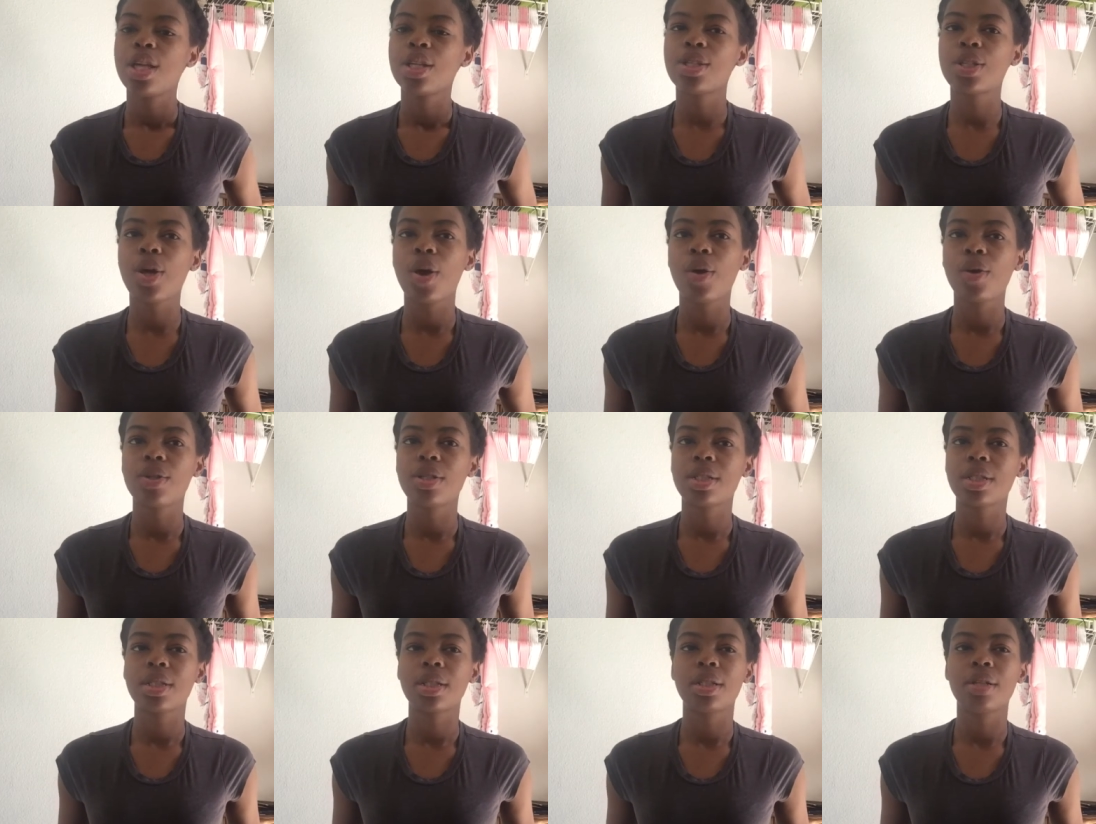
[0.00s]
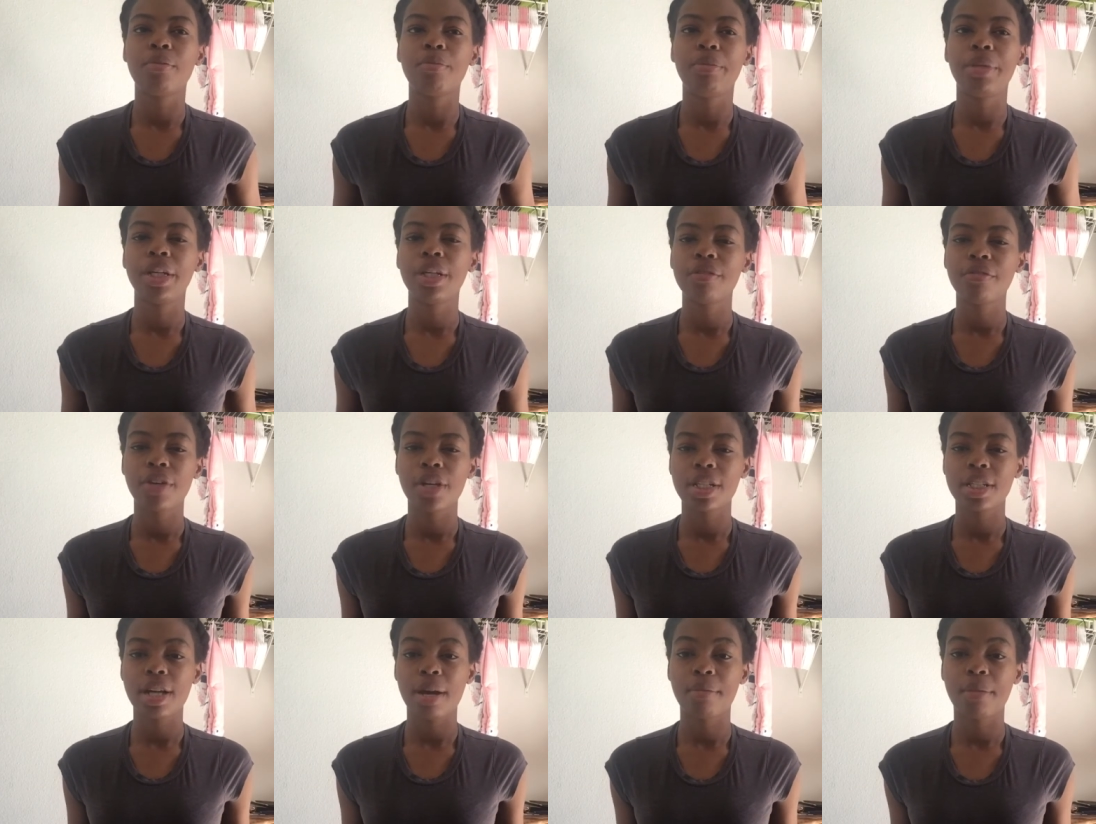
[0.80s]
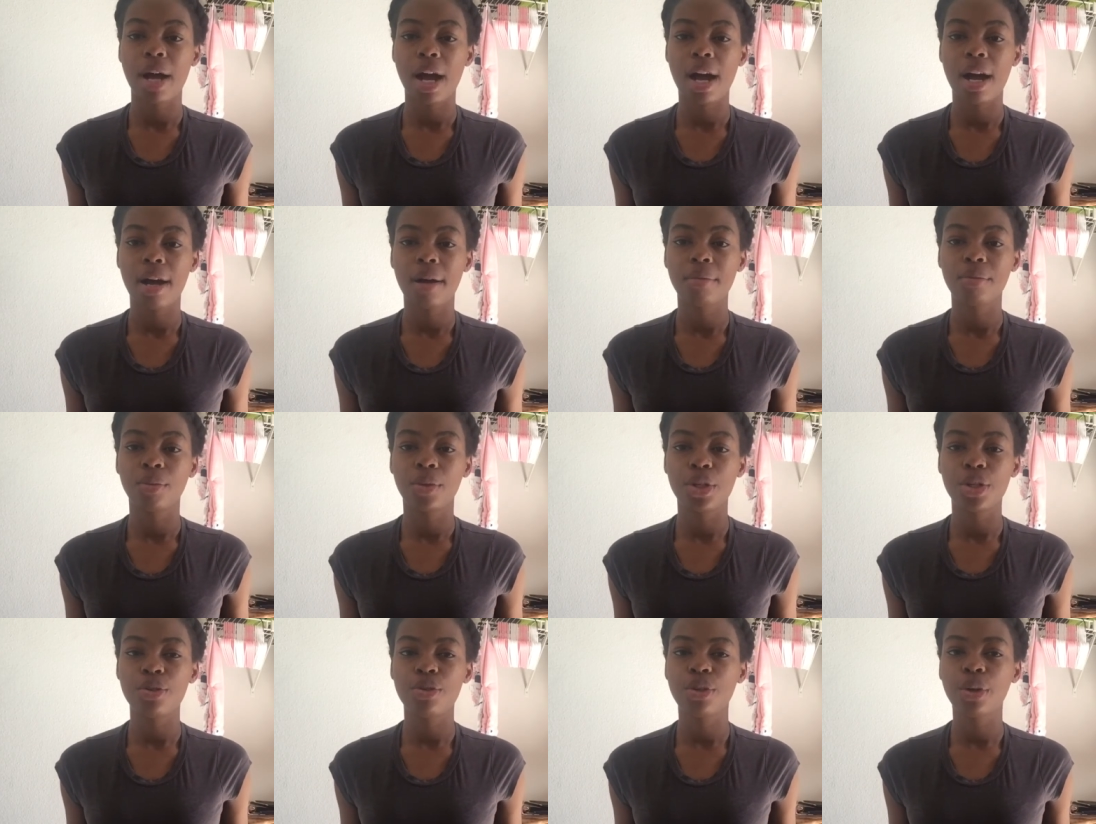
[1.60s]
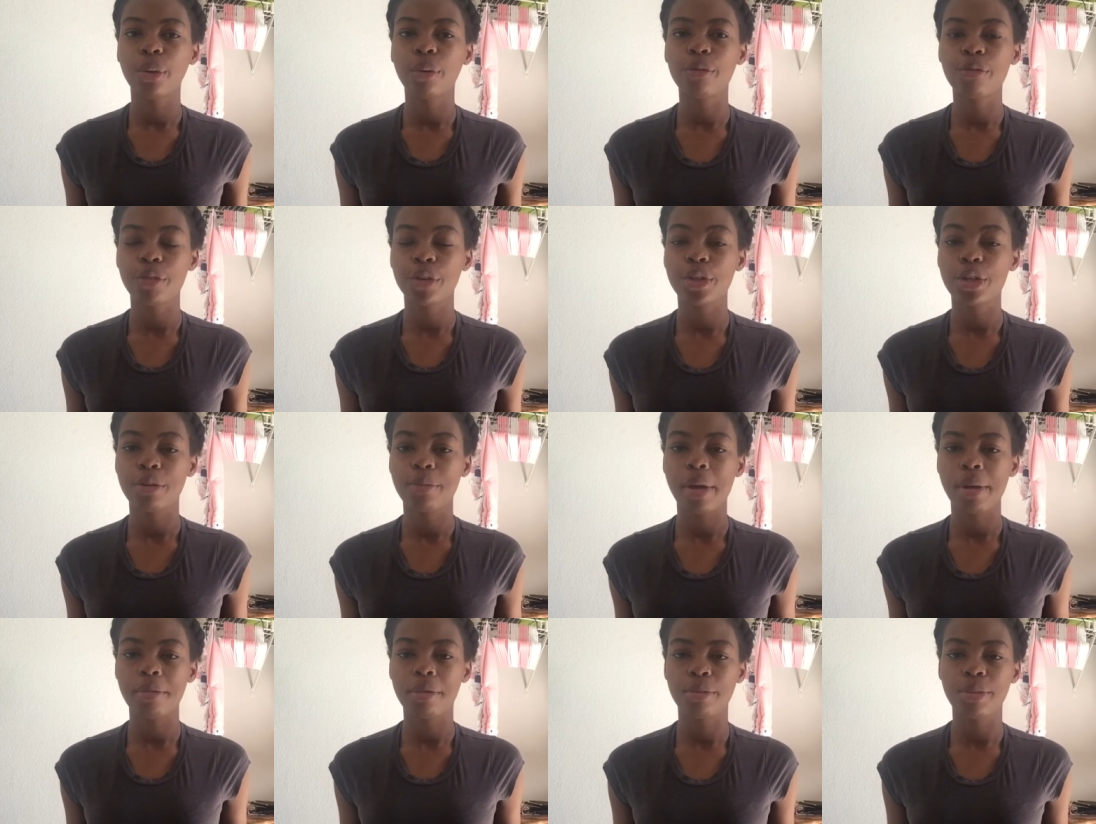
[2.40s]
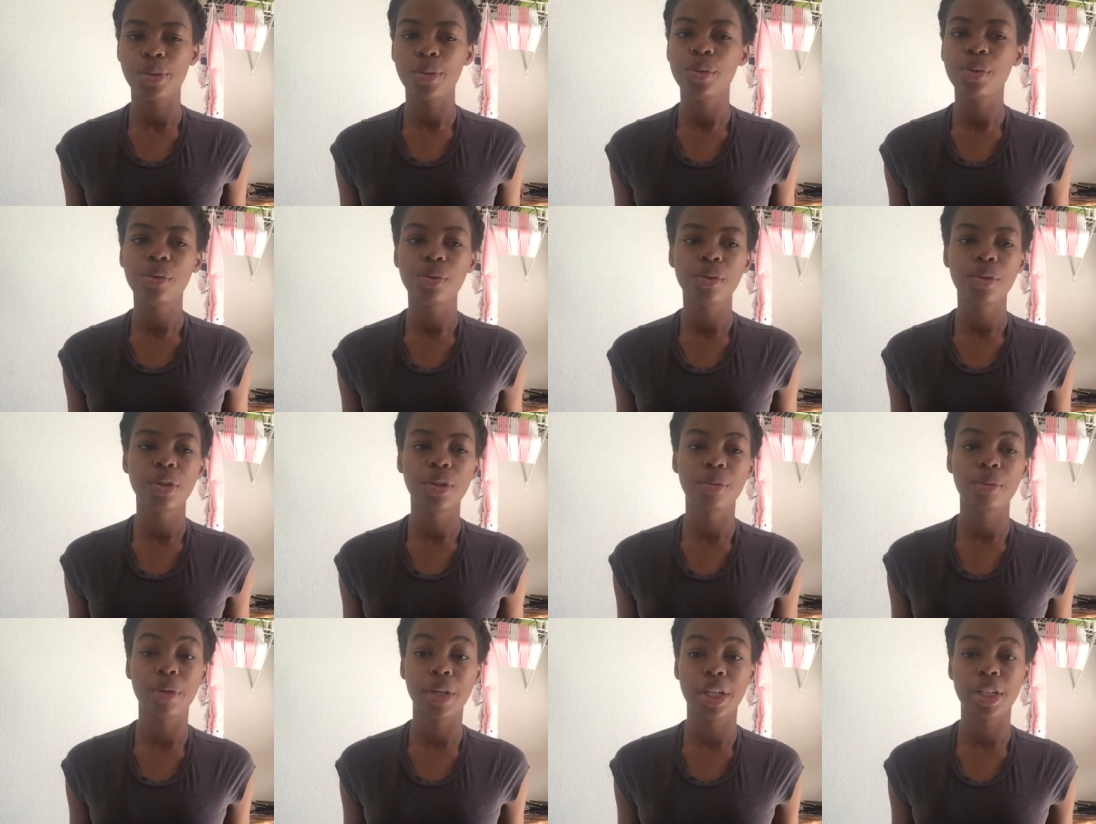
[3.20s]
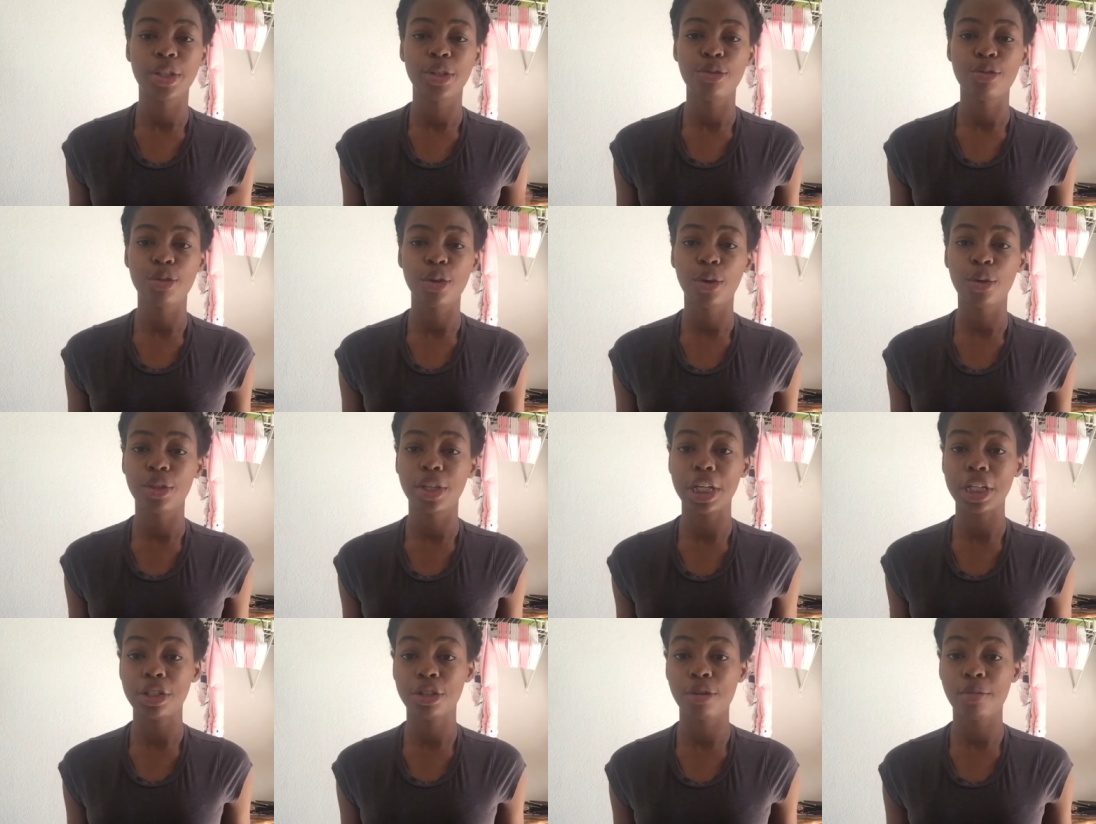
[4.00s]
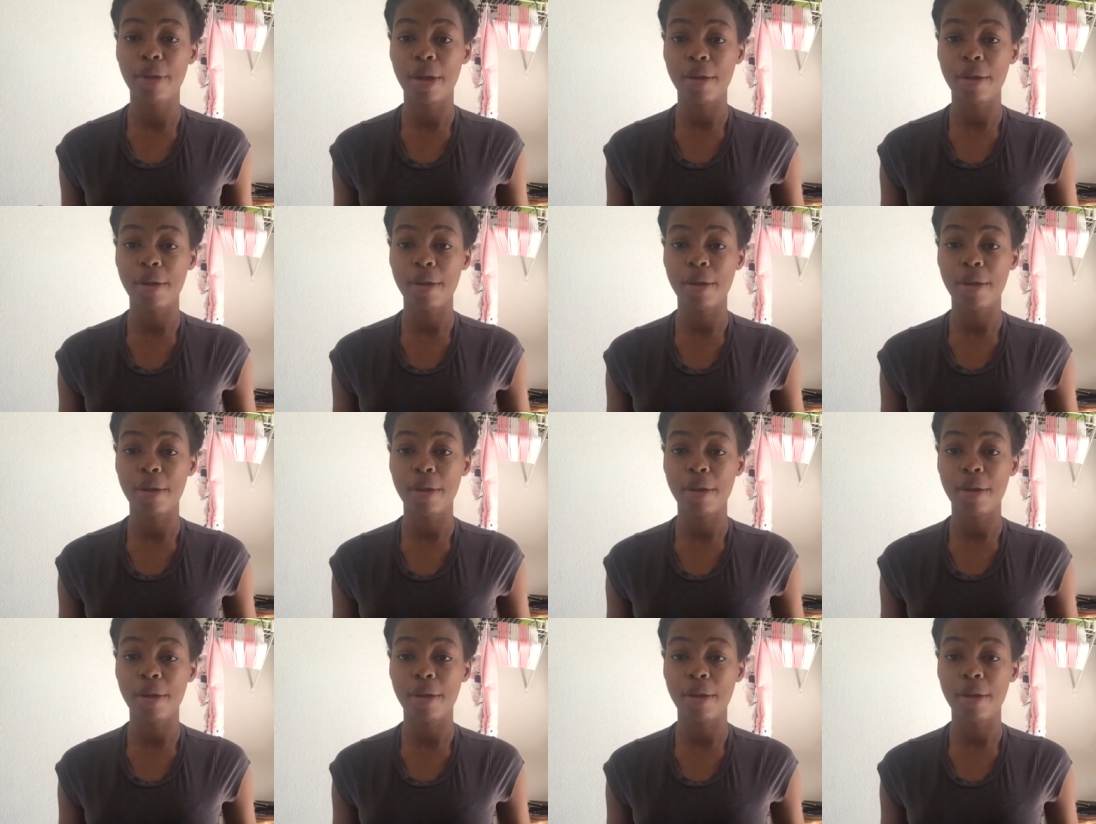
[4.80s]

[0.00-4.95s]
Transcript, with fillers: So, being a first time mom, when you don't feel your baby move, when you know that your